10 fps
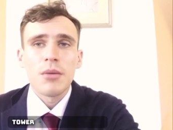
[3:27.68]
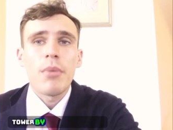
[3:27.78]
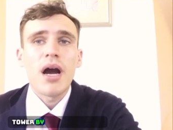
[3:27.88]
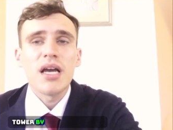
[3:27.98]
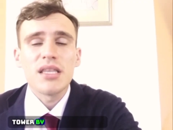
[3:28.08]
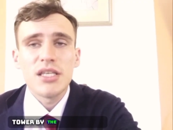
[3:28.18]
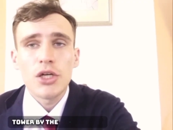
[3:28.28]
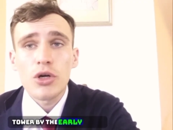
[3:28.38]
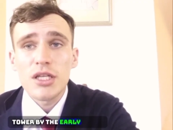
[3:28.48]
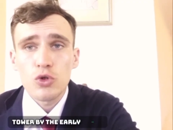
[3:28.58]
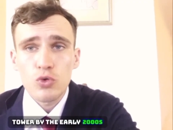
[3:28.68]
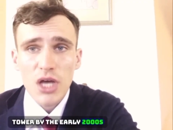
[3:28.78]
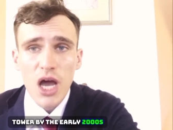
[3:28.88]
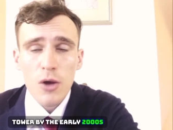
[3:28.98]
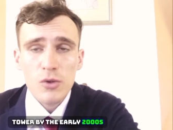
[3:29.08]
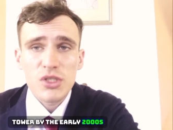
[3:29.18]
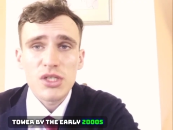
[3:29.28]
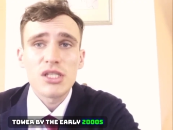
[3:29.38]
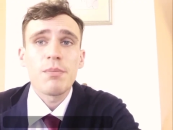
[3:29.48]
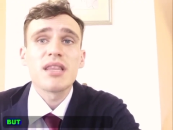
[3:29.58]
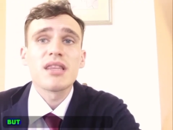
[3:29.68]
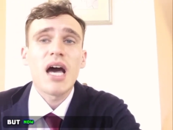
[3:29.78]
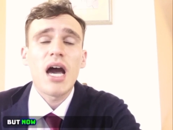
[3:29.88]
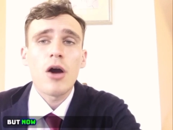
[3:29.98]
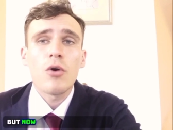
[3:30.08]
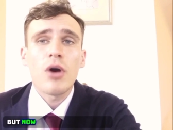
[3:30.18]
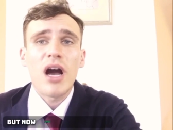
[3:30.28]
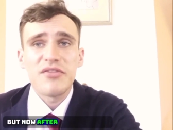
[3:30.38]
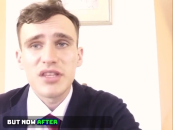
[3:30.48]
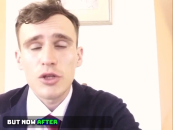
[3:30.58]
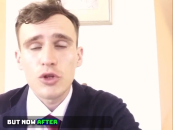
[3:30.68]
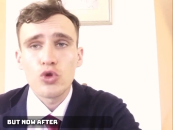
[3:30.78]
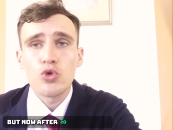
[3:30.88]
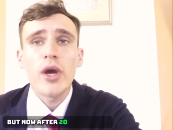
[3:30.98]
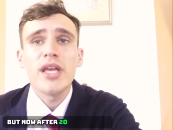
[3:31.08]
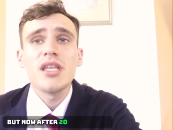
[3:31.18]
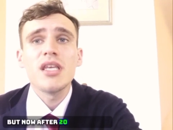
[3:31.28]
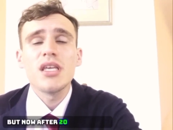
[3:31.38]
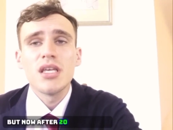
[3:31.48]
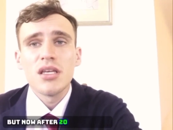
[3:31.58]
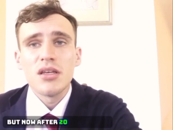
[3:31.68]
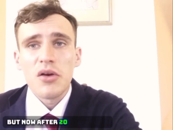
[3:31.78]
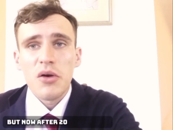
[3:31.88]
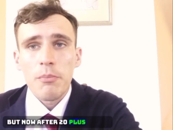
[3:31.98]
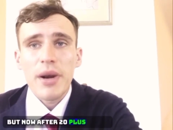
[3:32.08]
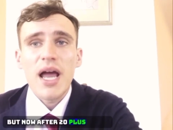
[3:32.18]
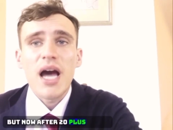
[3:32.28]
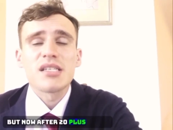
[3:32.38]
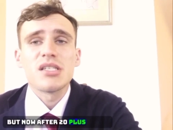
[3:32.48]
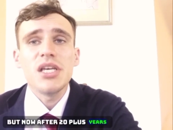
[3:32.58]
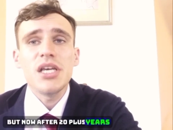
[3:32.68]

by the early two thousands, but now after twenty plus